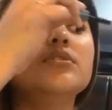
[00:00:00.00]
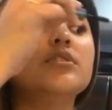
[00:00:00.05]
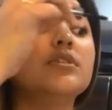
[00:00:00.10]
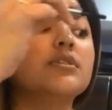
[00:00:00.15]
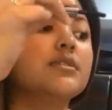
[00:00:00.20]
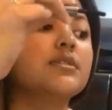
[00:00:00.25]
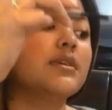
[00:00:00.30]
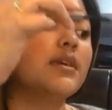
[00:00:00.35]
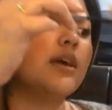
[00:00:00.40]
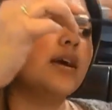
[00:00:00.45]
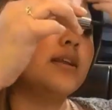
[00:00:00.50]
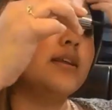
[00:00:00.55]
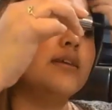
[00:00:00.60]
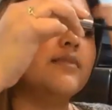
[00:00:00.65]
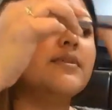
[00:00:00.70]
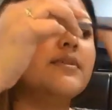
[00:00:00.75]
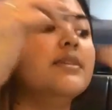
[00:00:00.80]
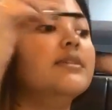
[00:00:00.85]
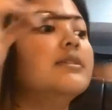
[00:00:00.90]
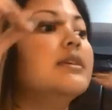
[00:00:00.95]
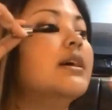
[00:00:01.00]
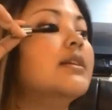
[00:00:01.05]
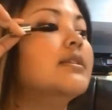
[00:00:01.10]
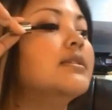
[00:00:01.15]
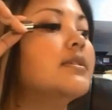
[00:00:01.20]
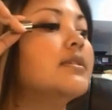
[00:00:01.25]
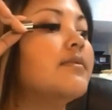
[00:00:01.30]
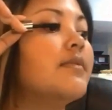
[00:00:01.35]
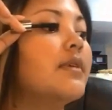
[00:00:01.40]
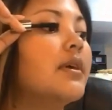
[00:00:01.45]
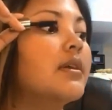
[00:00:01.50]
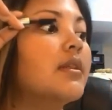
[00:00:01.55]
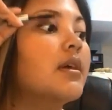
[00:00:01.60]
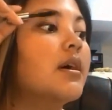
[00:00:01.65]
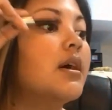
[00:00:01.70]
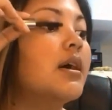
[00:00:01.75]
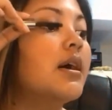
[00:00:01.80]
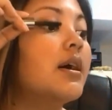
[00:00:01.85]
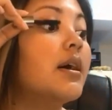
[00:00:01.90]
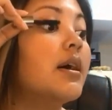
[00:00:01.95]
just to kind of intensify
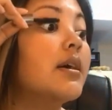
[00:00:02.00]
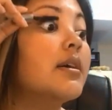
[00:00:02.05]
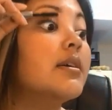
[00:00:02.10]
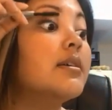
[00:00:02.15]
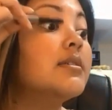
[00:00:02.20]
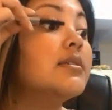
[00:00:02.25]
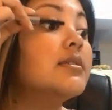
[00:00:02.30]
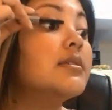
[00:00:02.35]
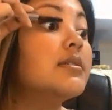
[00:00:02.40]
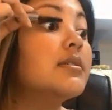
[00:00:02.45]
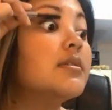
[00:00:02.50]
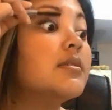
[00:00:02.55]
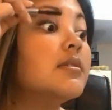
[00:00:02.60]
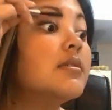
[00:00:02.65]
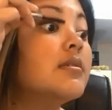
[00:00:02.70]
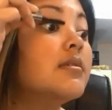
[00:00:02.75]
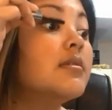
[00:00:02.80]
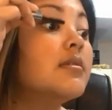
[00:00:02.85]
the eyes.